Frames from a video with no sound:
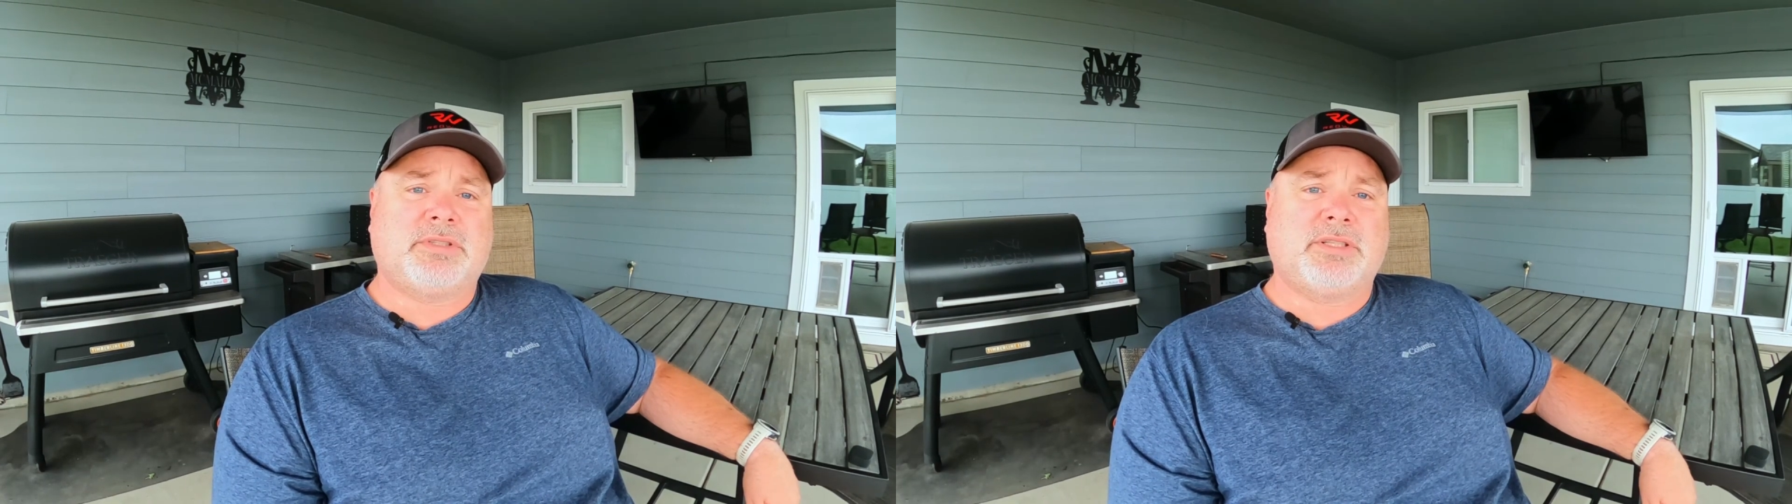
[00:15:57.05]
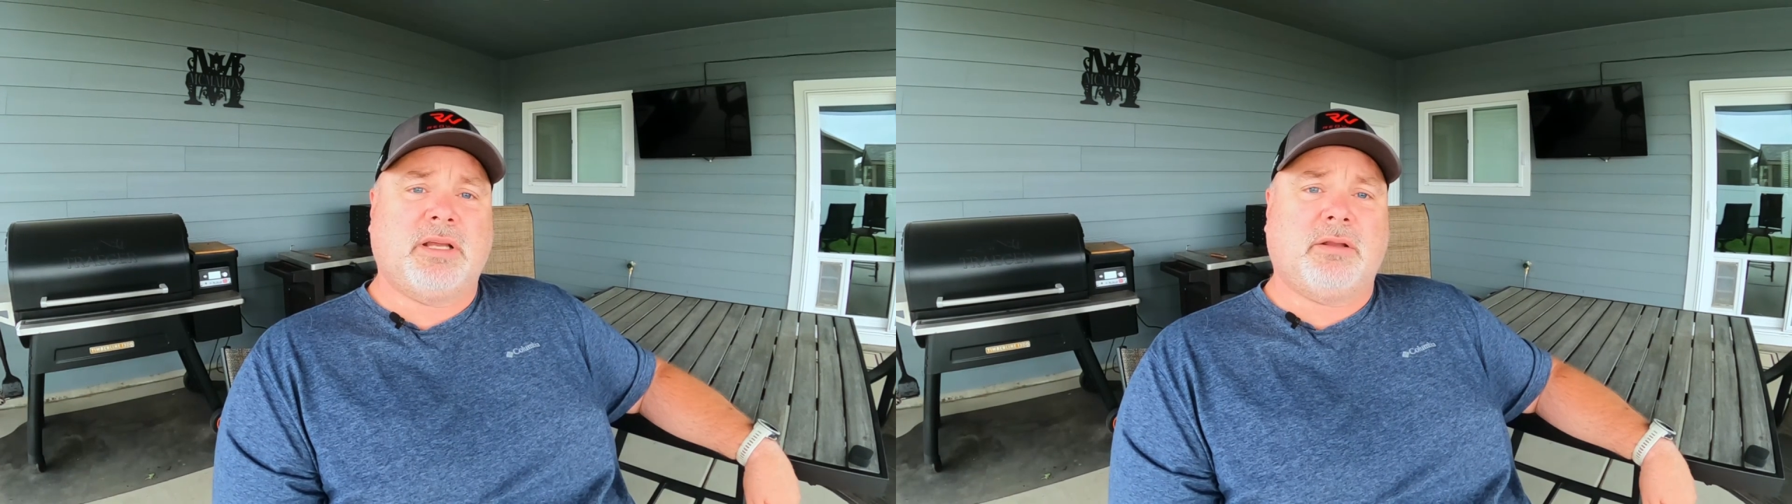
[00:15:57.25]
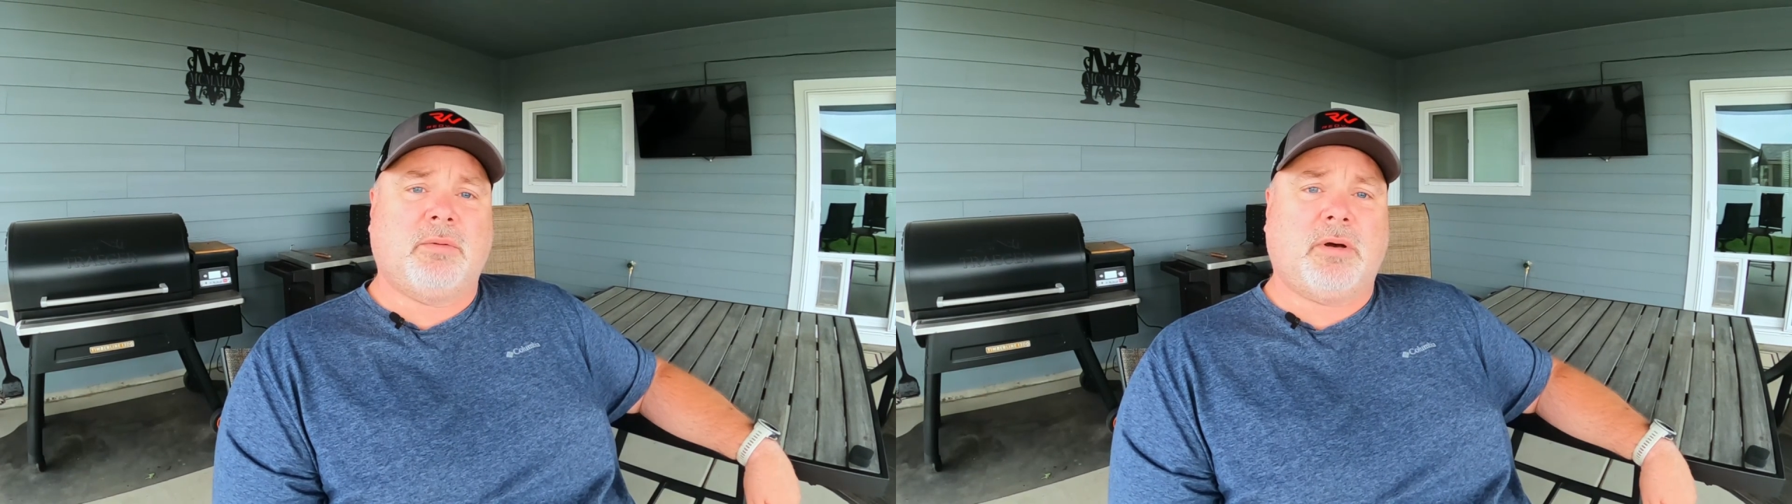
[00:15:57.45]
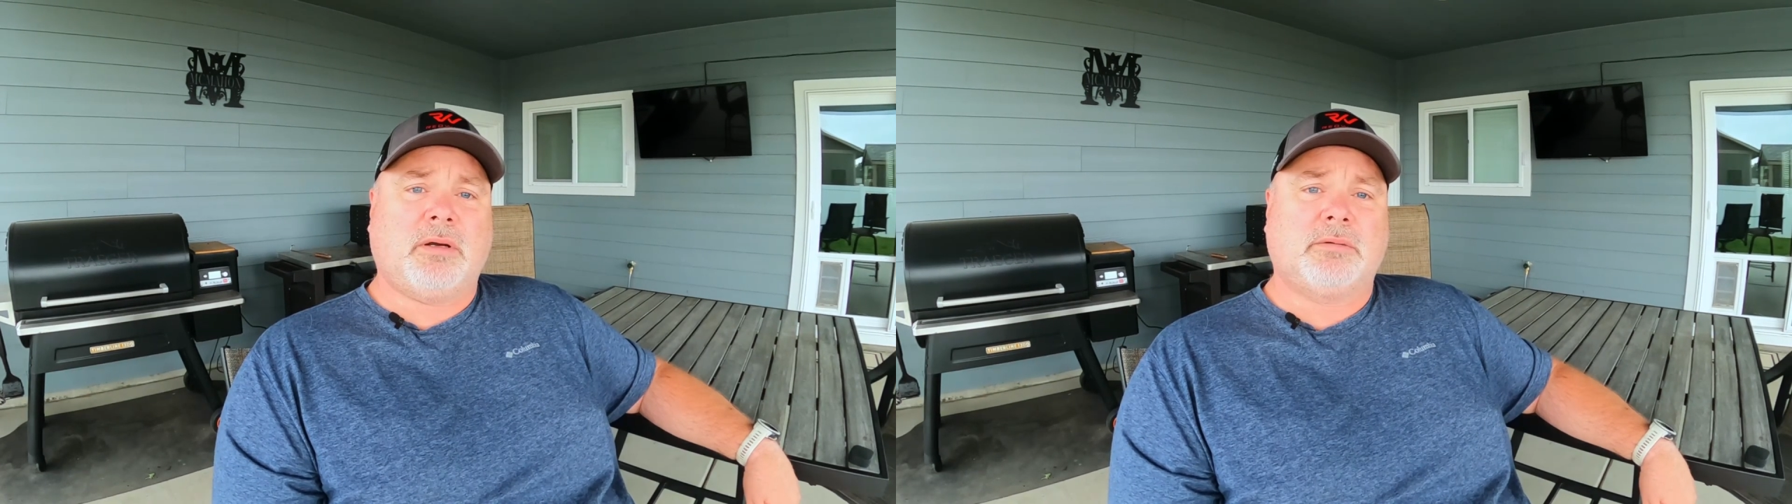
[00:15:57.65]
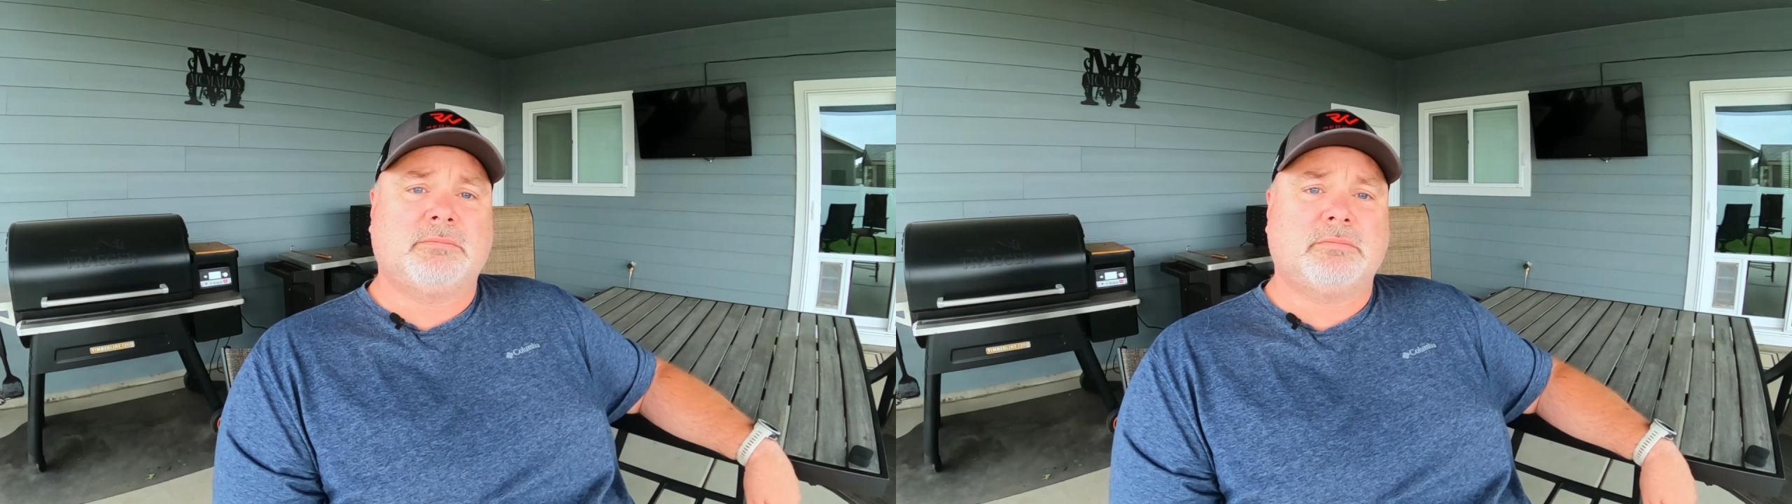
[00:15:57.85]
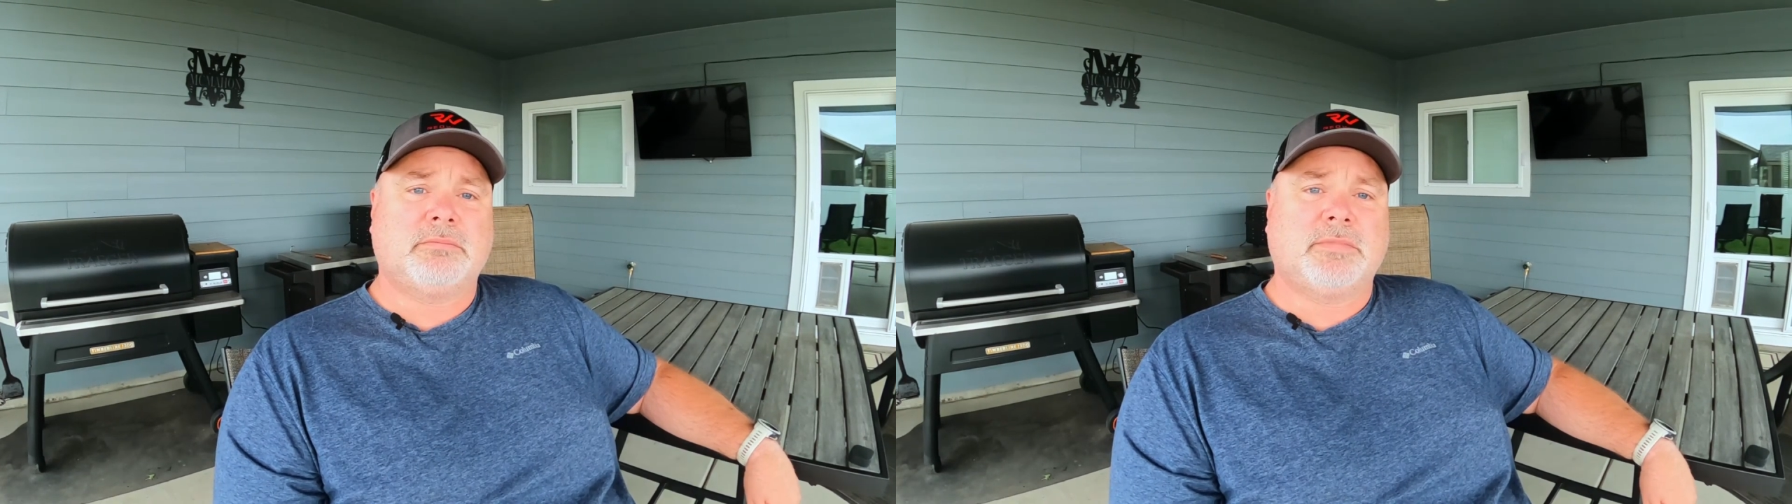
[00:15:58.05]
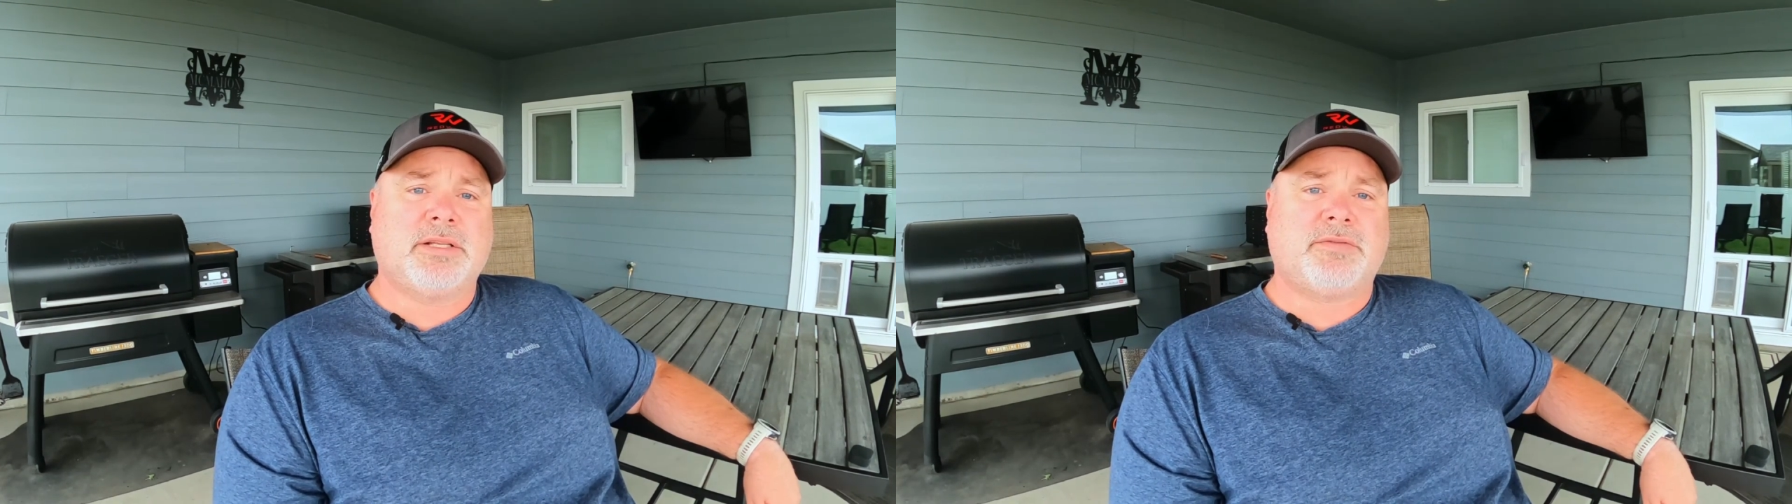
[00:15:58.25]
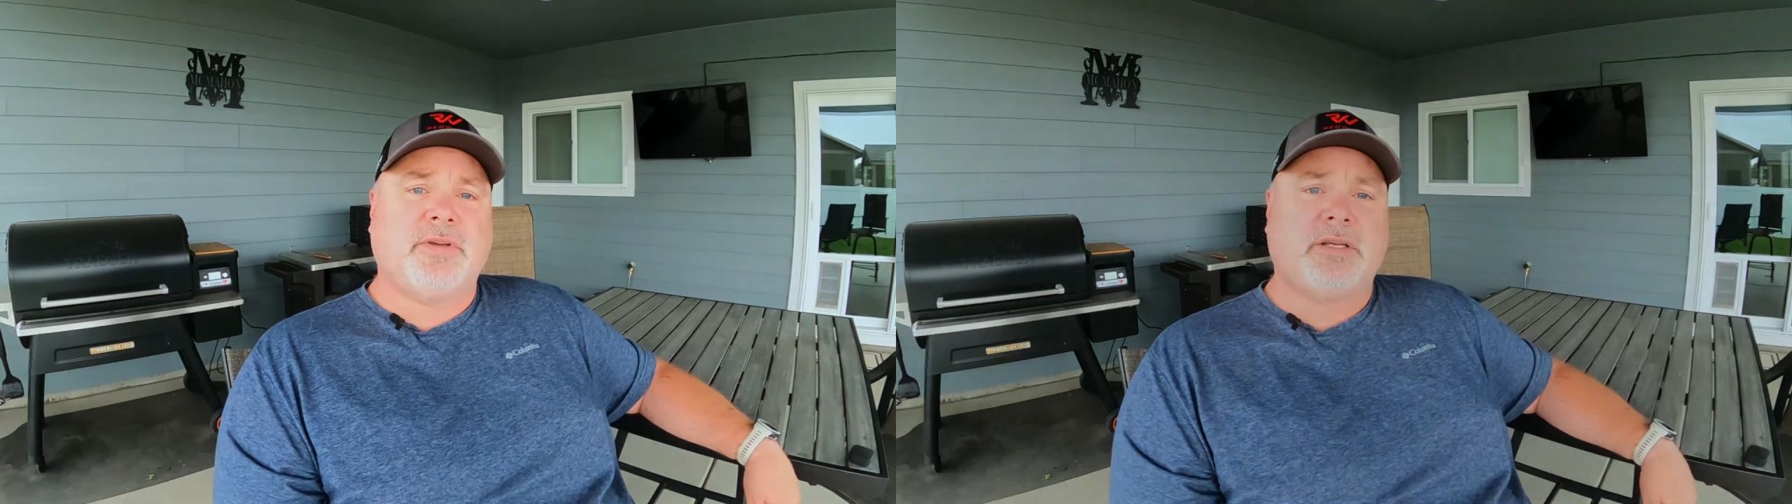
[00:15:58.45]
see you on the water.
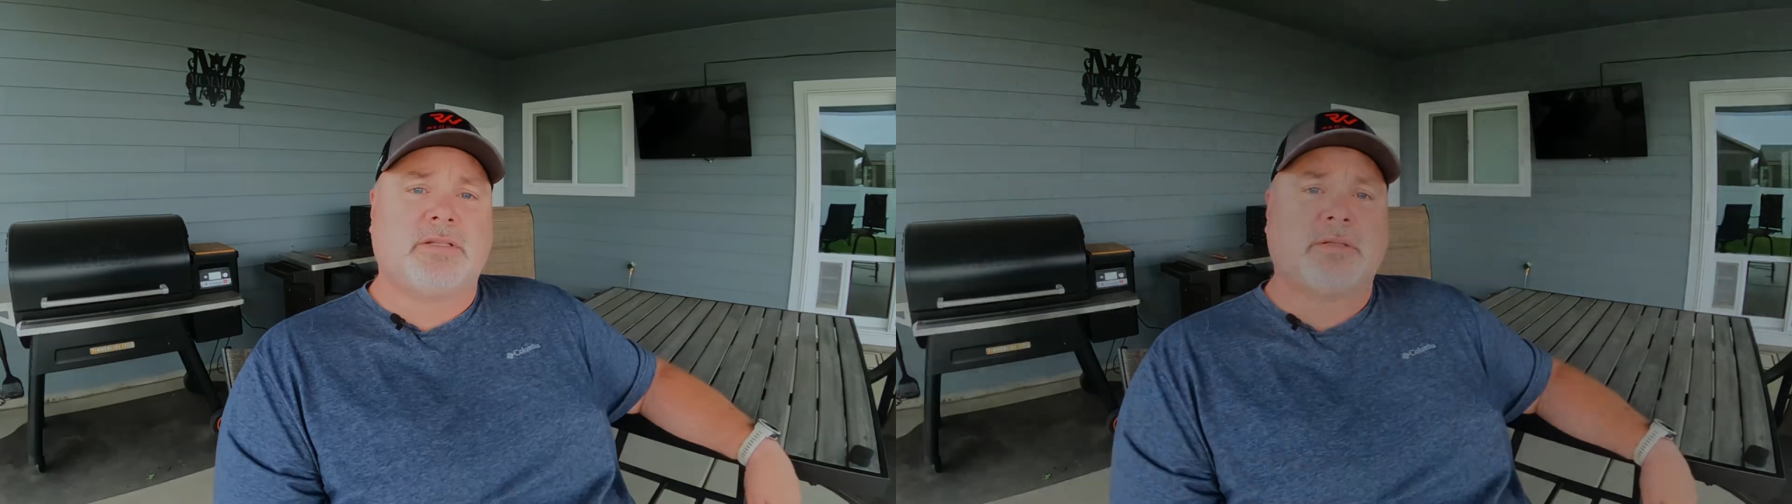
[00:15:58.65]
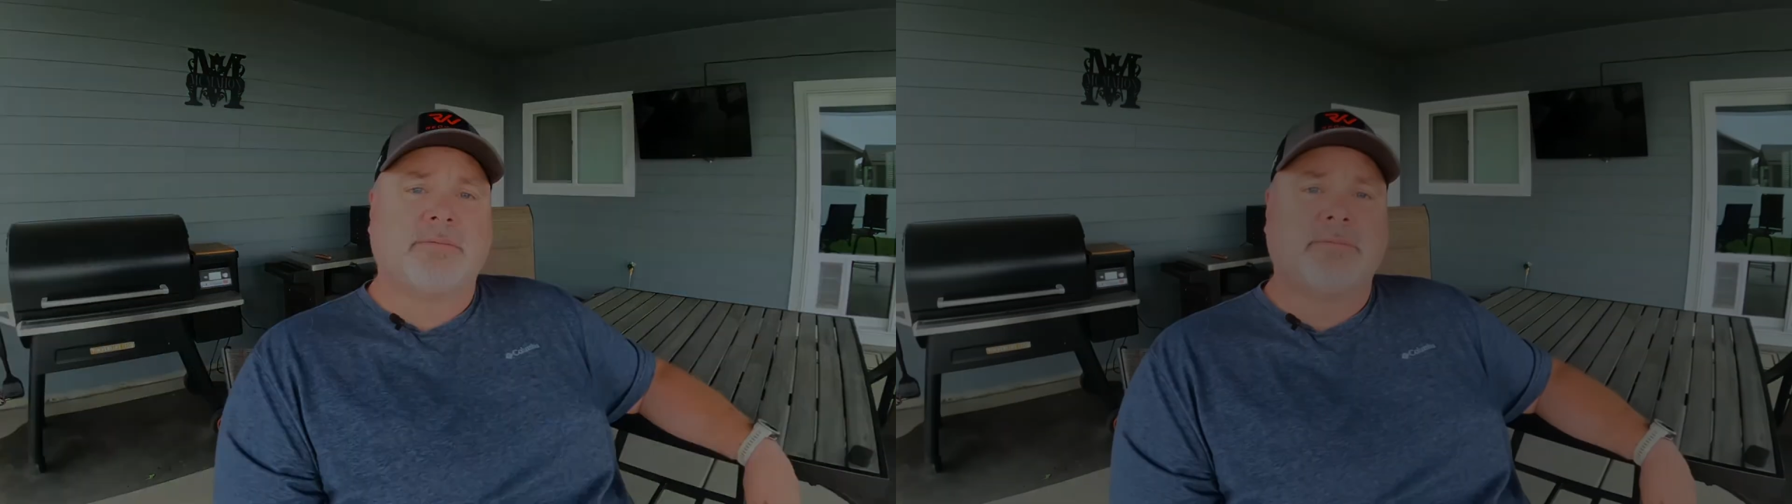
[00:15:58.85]
Let's fish.